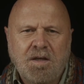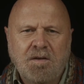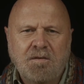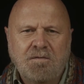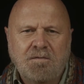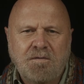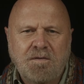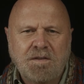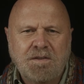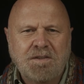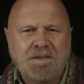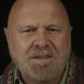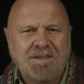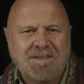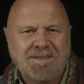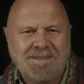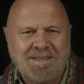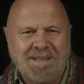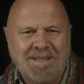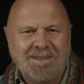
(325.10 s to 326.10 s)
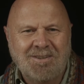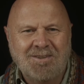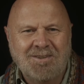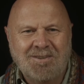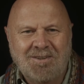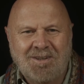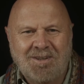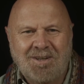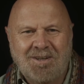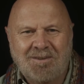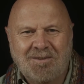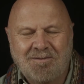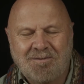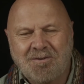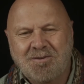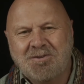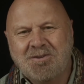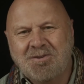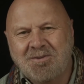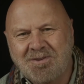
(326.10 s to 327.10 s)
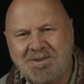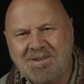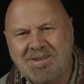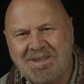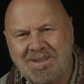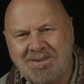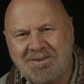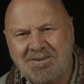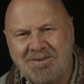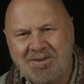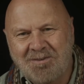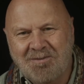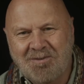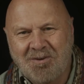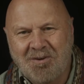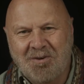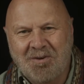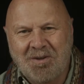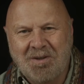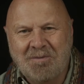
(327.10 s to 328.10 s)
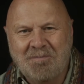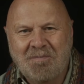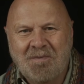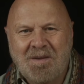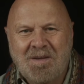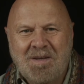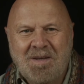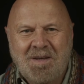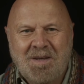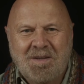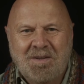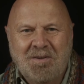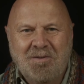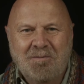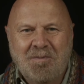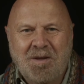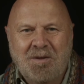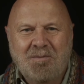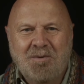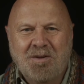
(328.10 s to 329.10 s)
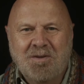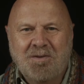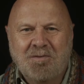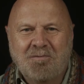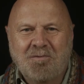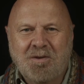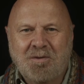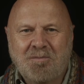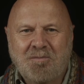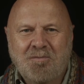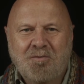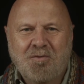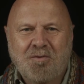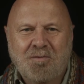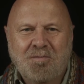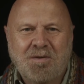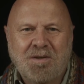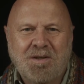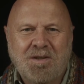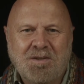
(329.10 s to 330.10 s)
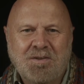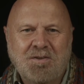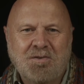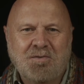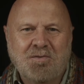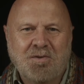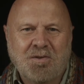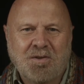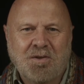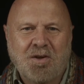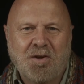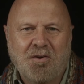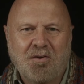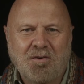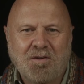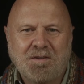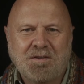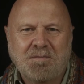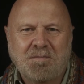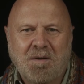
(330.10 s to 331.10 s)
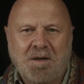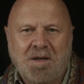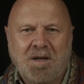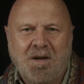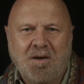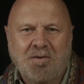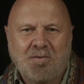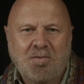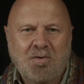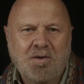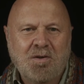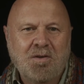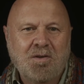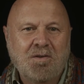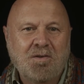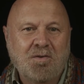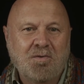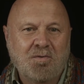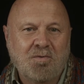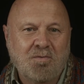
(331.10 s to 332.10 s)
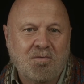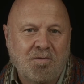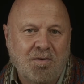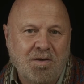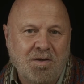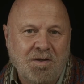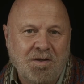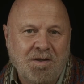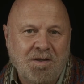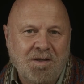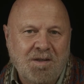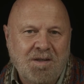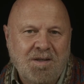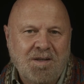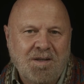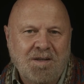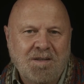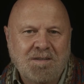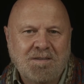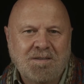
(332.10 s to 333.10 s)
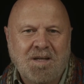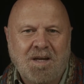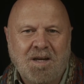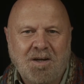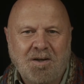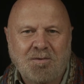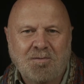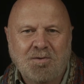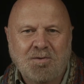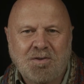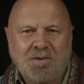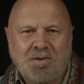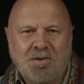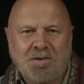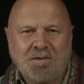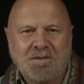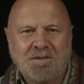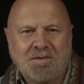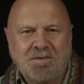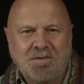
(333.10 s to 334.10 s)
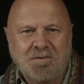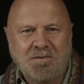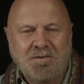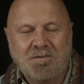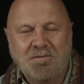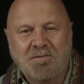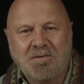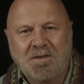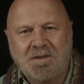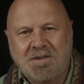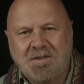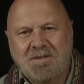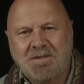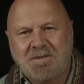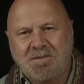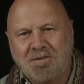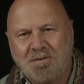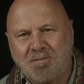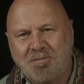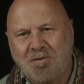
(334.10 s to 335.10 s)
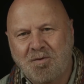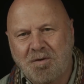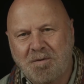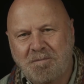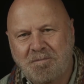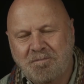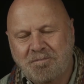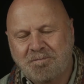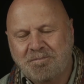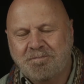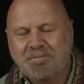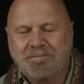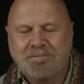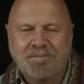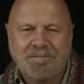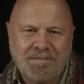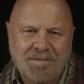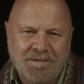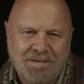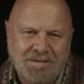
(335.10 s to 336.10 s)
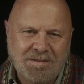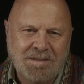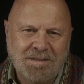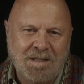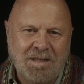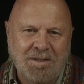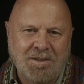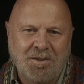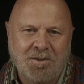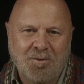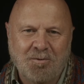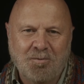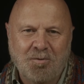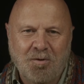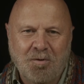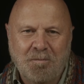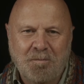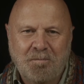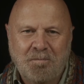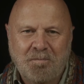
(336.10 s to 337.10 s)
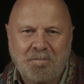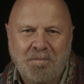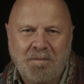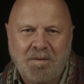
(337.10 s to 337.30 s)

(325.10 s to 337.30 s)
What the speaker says: virtuous cycle of learning. You may want to read more because you are encouraged by how quickly you will read, a desire which causes you to read still more. It's the end of the quote.